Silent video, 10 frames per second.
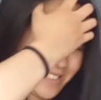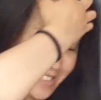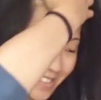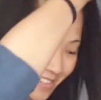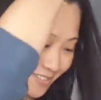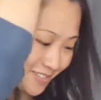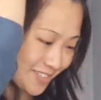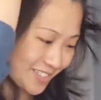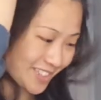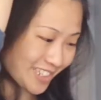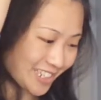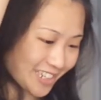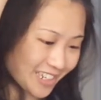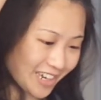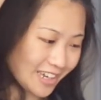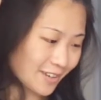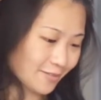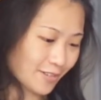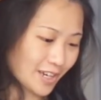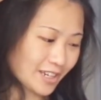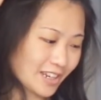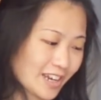So I had fun.